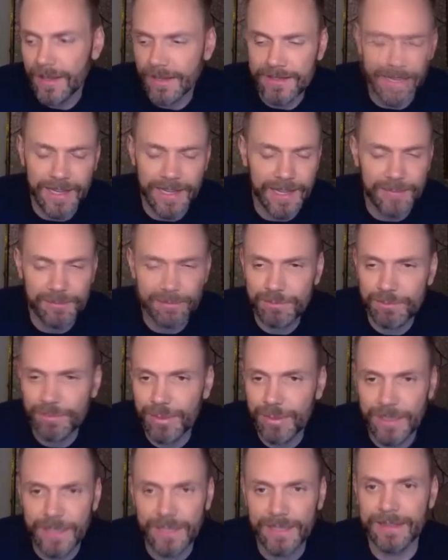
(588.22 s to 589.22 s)
because I had
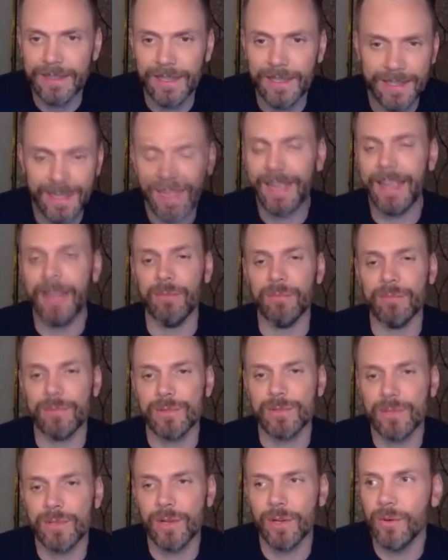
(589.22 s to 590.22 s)
played the game.
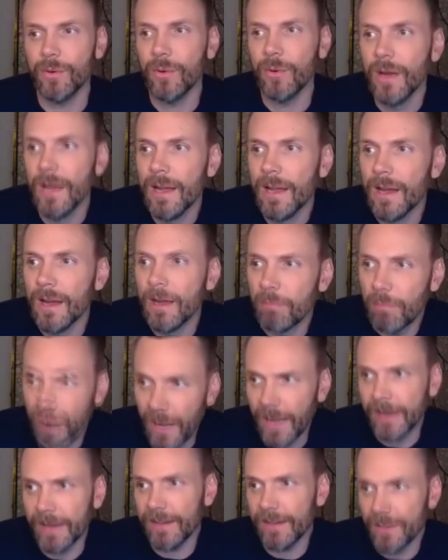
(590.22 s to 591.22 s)
So,
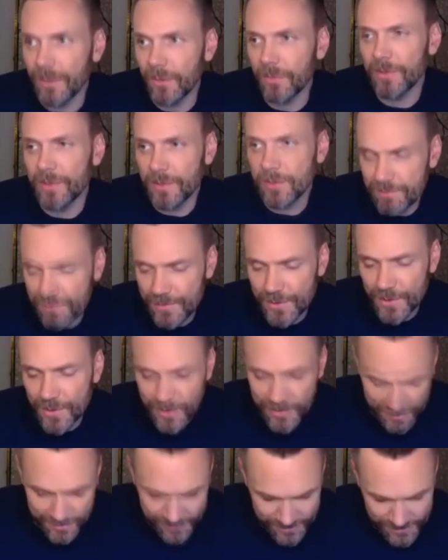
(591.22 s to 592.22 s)
but you know, when you
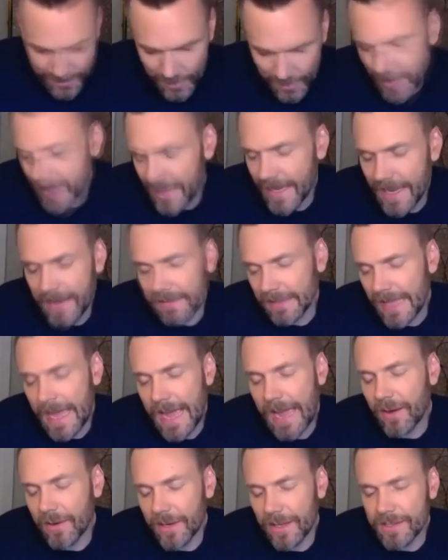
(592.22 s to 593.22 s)
start speaking out
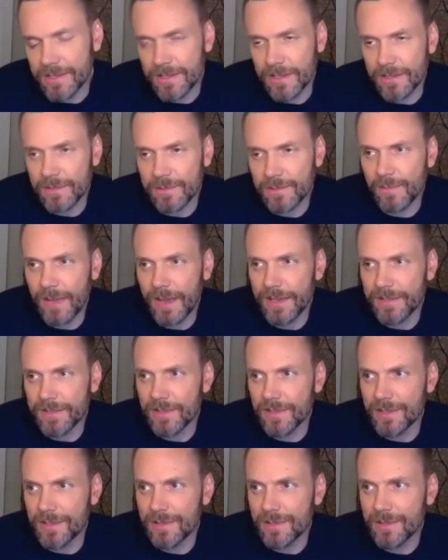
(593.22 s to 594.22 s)
loud as
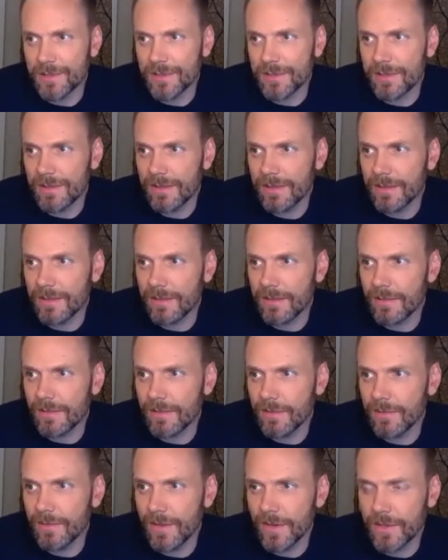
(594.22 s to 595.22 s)
this
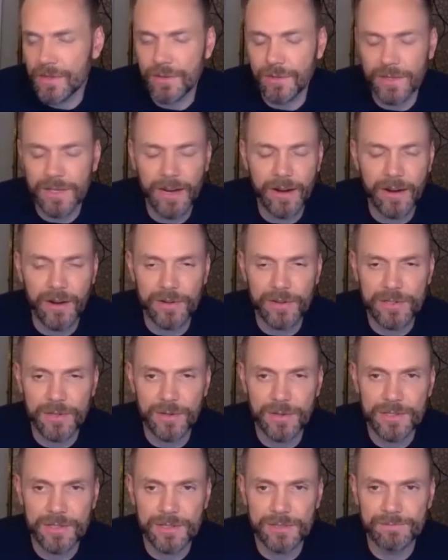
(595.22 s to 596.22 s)
fictional
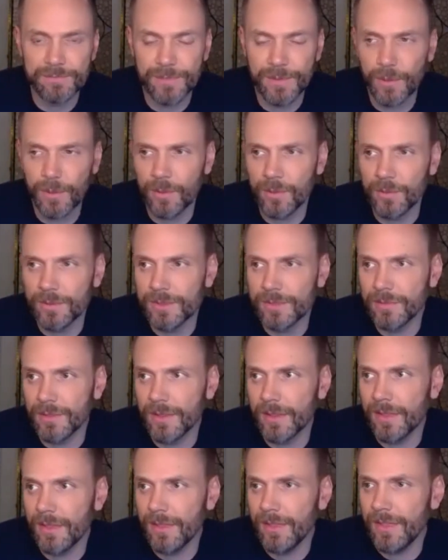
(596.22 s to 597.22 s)
character, it's a whole
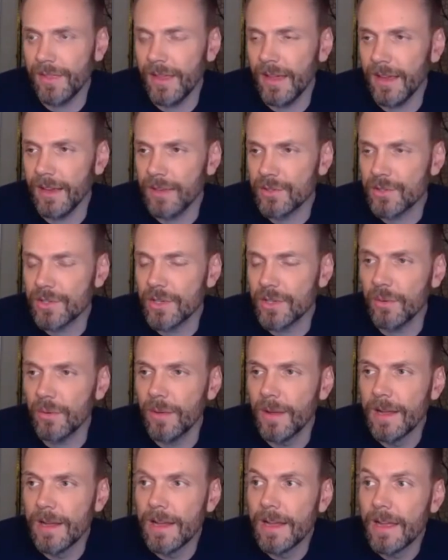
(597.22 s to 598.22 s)
different thing.
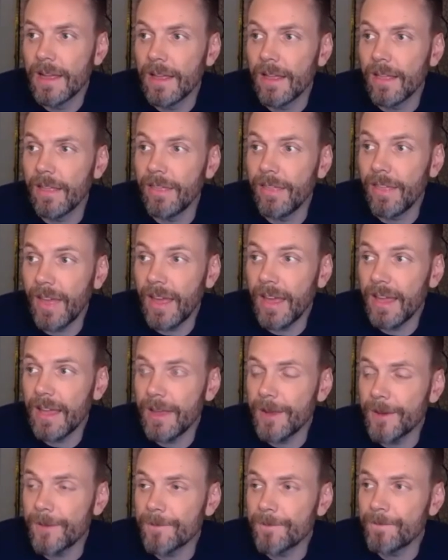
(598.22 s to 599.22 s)
So
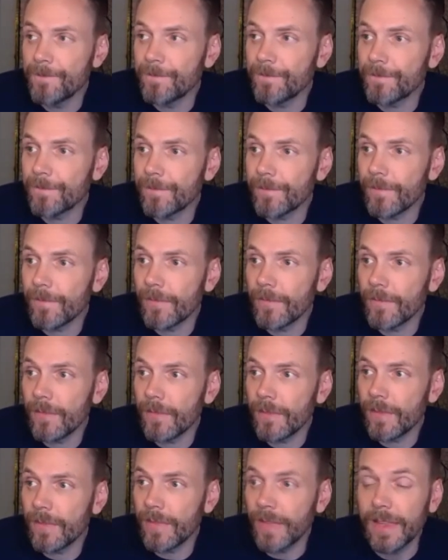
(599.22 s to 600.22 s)
they
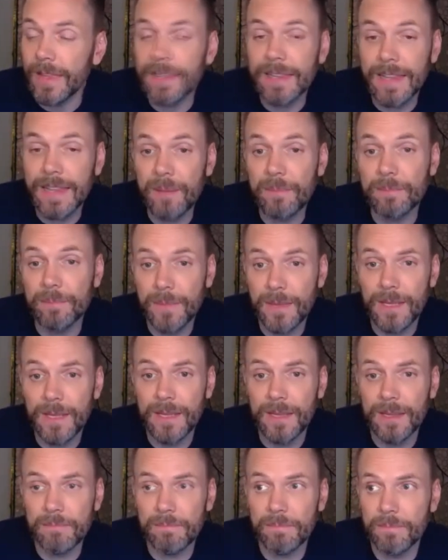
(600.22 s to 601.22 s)
let
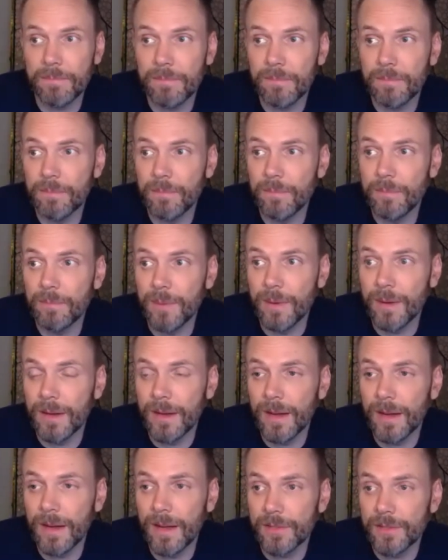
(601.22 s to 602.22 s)
me
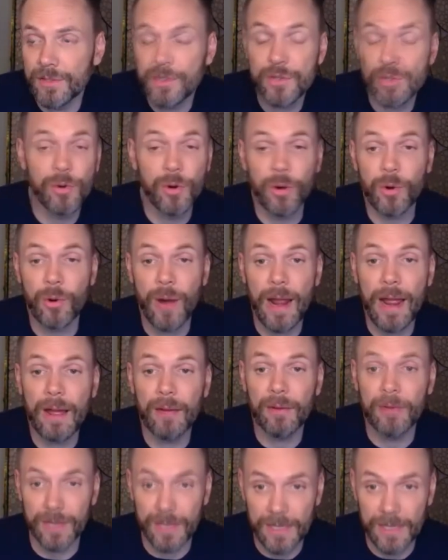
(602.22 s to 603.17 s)
screw around